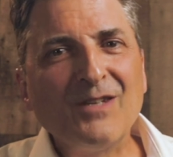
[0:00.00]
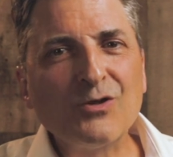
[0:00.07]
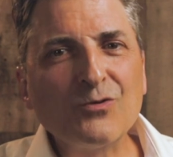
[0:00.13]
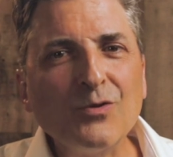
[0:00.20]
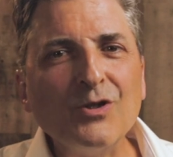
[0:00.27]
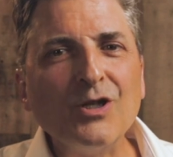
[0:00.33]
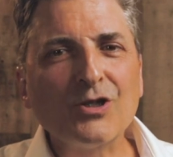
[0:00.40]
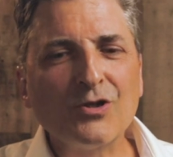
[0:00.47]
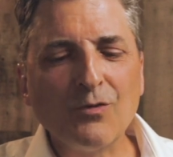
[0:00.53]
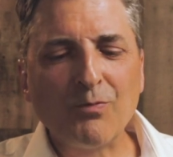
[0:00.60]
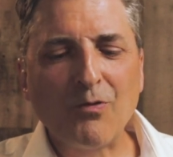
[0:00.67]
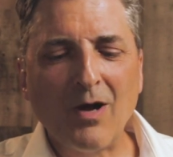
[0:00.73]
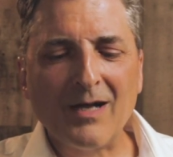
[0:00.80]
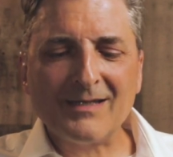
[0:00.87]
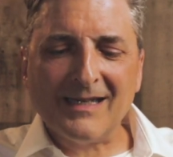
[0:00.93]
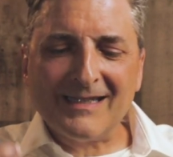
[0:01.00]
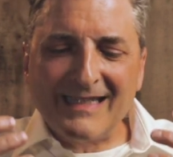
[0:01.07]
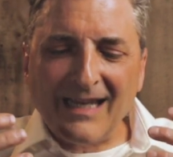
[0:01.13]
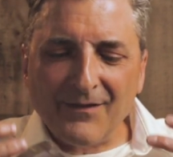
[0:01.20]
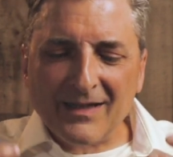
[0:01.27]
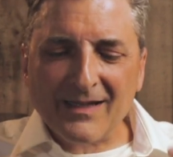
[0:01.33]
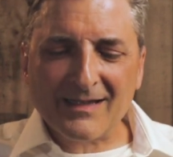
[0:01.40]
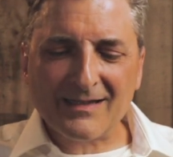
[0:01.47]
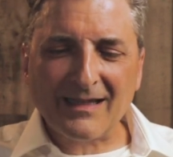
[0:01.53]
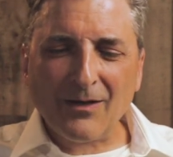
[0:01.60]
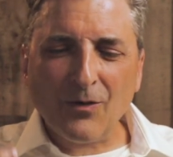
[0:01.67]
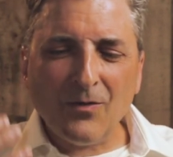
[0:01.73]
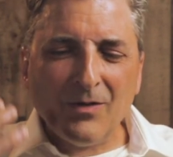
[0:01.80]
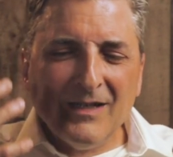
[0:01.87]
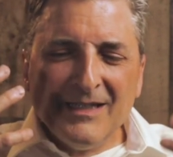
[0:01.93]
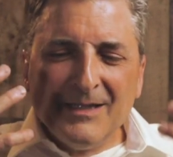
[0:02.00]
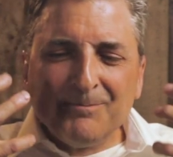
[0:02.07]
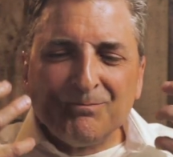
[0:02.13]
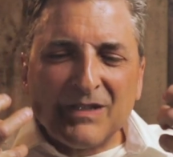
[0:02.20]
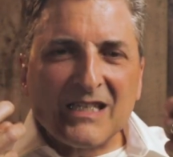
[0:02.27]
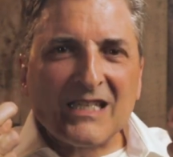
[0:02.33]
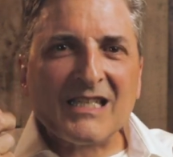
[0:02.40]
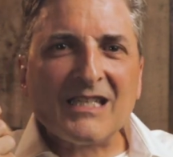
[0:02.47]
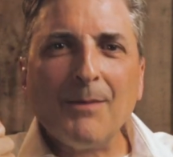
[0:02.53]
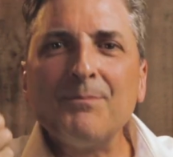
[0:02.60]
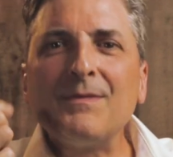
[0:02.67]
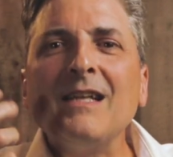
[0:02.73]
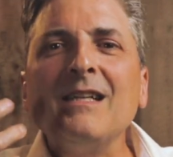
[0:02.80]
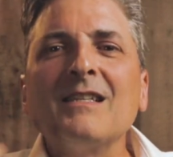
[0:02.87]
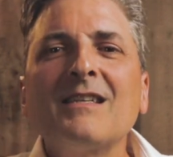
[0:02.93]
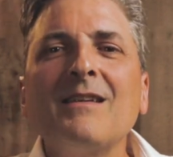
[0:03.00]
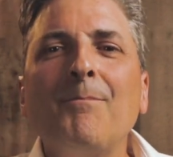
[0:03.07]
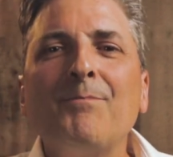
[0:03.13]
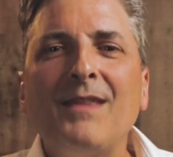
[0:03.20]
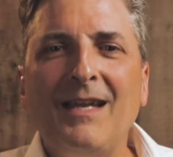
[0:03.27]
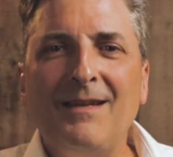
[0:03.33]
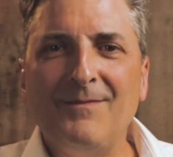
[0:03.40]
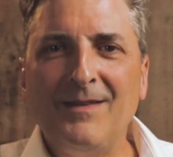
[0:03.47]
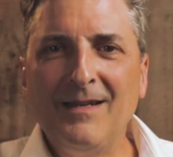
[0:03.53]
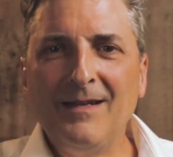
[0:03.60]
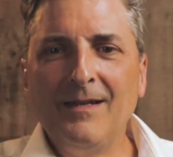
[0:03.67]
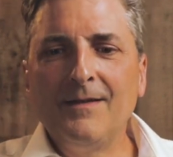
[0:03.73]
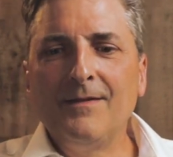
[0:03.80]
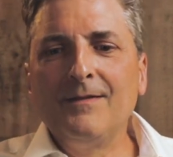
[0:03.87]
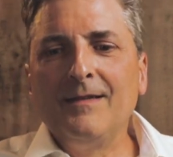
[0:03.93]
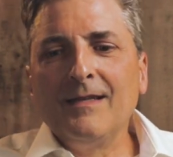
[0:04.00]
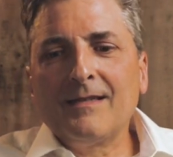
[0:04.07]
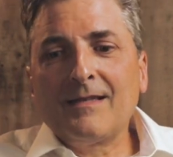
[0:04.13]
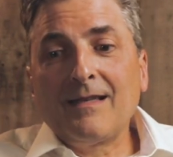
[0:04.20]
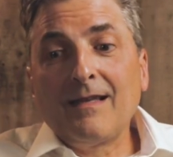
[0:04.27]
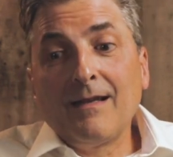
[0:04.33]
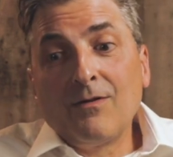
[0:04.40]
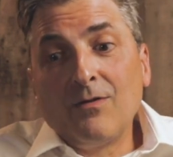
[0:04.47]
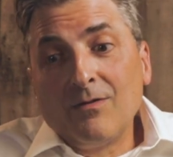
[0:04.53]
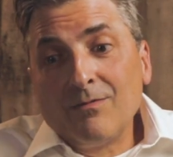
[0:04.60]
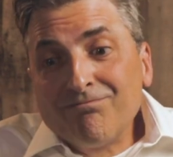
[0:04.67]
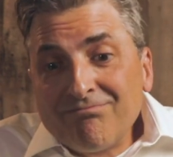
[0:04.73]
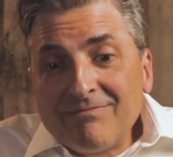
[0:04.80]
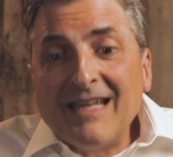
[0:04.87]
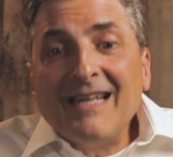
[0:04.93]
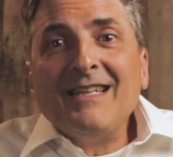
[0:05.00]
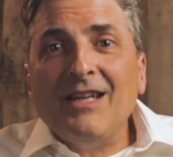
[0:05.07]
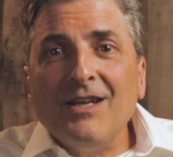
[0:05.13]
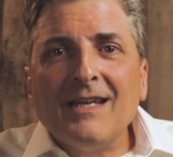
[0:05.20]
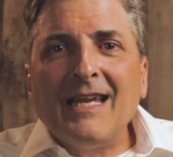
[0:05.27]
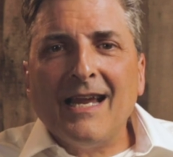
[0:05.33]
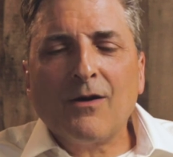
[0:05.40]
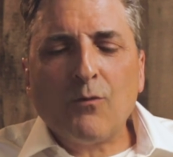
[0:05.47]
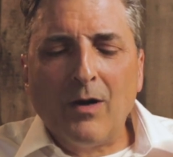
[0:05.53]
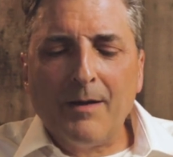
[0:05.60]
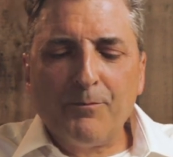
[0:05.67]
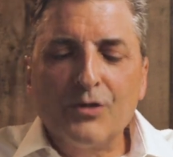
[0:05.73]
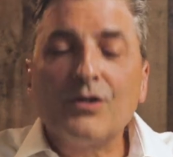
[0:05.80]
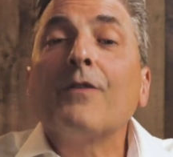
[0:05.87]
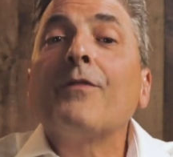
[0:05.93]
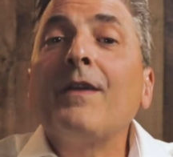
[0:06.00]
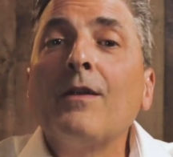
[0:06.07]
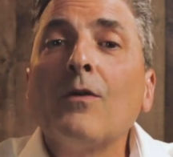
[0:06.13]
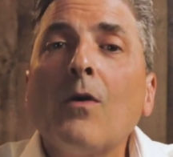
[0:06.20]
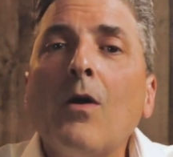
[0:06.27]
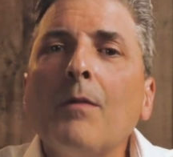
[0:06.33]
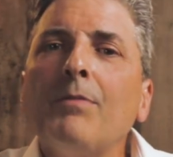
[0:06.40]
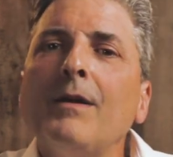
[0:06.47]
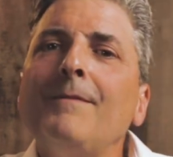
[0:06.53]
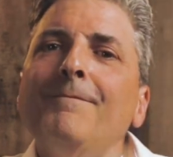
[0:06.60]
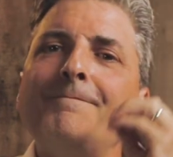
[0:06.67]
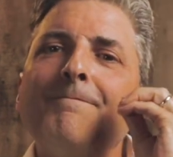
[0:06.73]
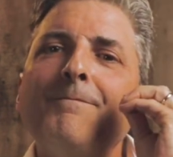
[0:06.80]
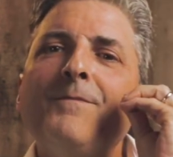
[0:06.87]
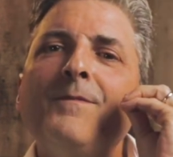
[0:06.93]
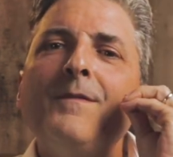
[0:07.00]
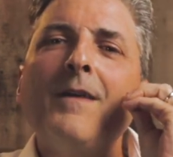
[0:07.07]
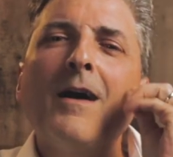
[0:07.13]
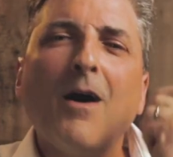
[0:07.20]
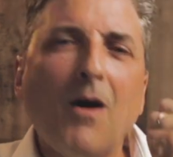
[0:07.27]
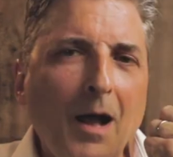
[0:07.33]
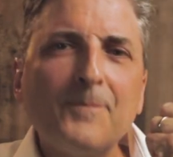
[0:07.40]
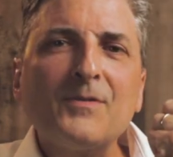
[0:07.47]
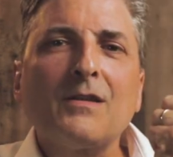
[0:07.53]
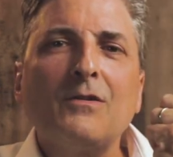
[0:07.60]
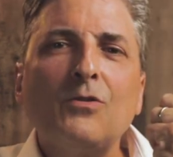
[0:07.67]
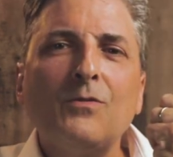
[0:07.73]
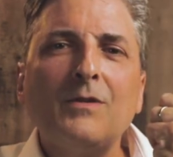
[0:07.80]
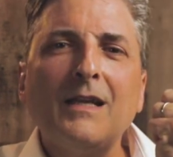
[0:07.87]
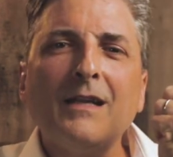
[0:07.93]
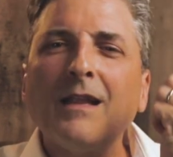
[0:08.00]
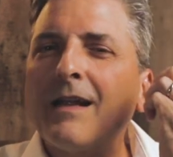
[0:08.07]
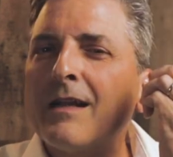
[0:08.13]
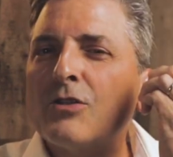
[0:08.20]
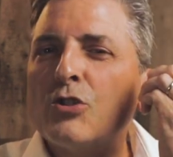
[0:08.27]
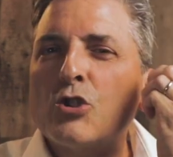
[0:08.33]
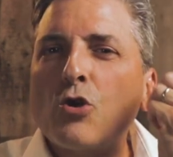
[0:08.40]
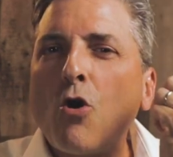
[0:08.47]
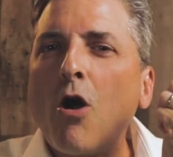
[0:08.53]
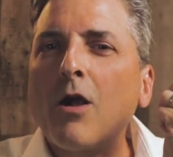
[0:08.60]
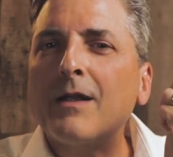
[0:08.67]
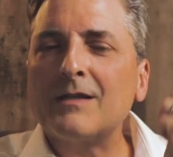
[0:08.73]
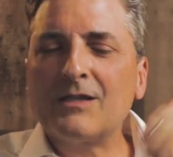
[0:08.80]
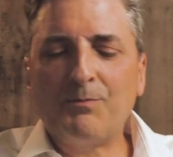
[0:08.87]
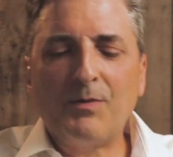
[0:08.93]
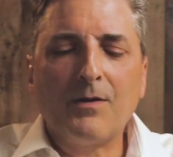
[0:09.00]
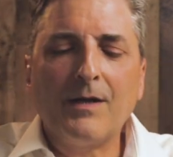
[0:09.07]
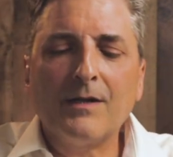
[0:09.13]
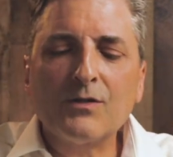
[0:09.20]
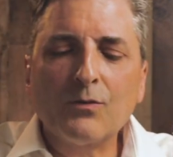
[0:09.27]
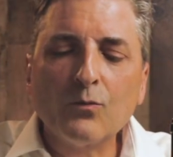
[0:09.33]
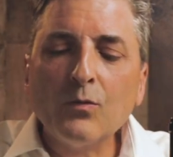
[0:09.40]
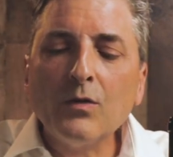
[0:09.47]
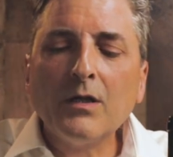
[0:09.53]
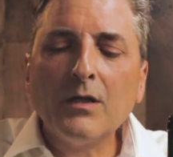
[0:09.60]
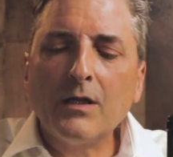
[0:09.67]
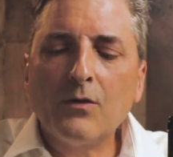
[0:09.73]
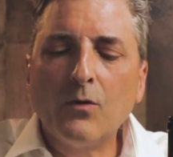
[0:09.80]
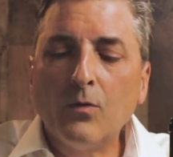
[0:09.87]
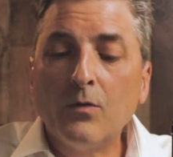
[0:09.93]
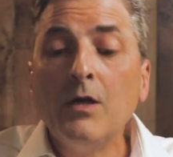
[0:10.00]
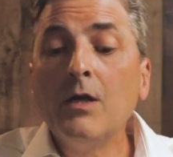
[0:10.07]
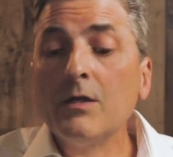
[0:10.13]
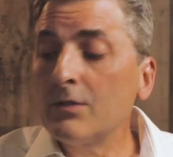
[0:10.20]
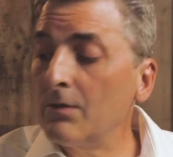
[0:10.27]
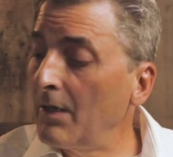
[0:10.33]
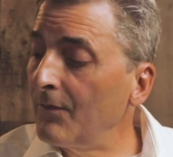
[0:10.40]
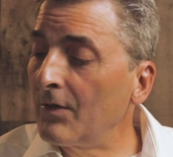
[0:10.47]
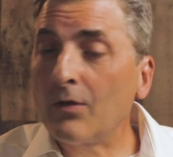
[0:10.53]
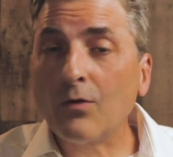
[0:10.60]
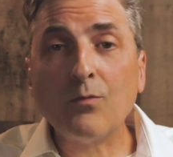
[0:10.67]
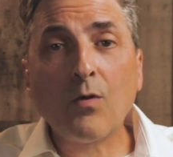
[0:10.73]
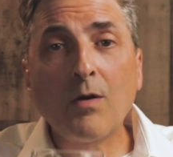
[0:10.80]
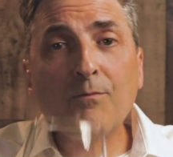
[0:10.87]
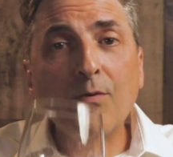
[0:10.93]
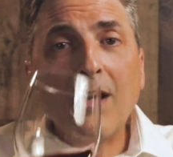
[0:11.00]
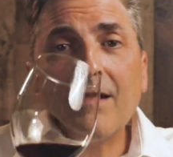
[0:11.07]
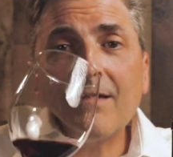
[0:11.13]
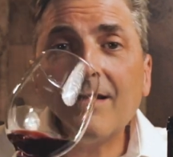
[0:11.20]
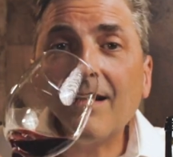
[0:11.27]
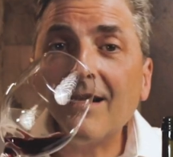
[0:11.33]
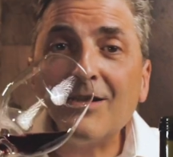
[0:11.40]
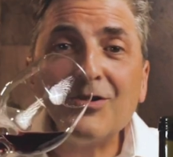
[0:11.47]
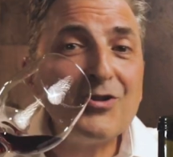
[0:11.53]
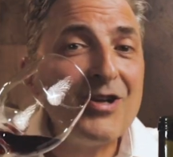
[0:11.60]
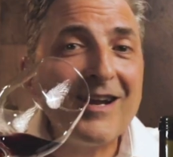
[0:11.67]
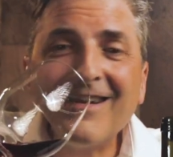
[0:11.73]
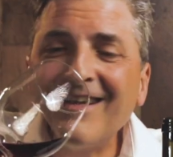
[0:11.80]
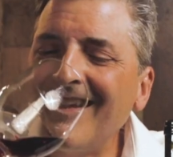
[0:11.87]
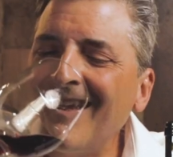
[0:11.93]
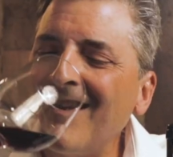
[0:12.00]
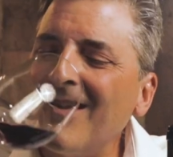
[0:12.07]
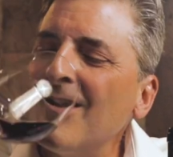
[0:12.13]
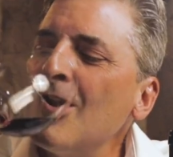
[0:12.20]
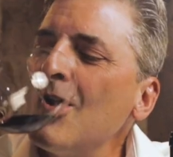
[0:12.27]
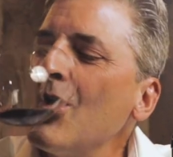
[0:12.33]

this traditional process, giving this little something, this little thing that you can't quite put your finger on, but absolutely like a chalk experience. Really cool. So give it a little more breath, and let's check it again.